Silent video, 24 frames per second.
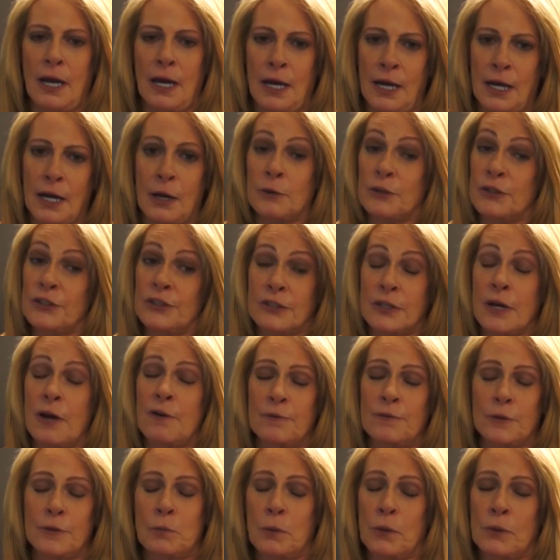and I was just
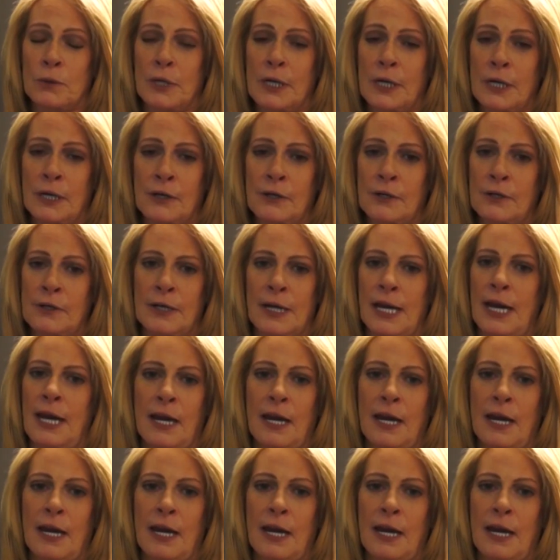comfortable here.